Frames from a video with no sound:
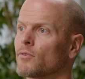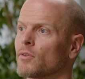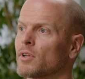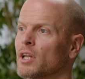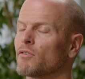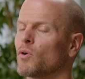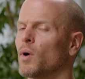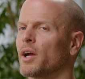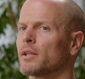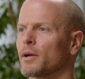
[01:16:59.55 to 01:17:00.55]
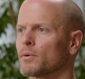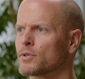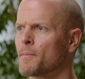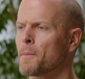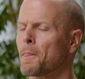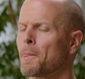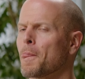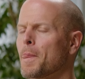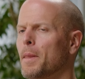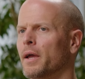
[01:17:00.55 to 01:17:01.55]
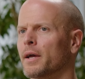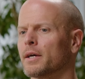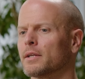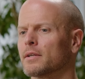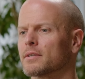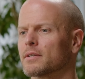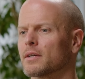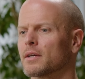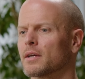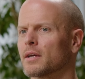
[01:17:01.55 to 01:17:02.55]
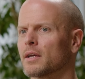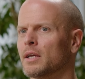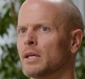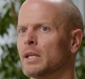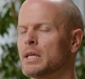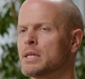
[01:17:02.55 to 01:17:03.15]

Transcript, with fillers: so the native Hawaiian language, and it